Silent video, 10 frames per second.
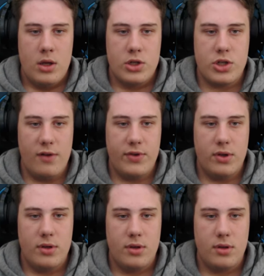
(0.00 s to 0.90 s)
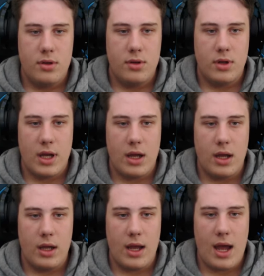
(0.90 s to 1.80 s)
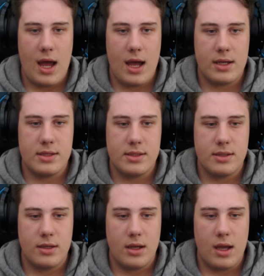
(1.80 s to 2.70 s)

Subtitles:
shovel, a axe,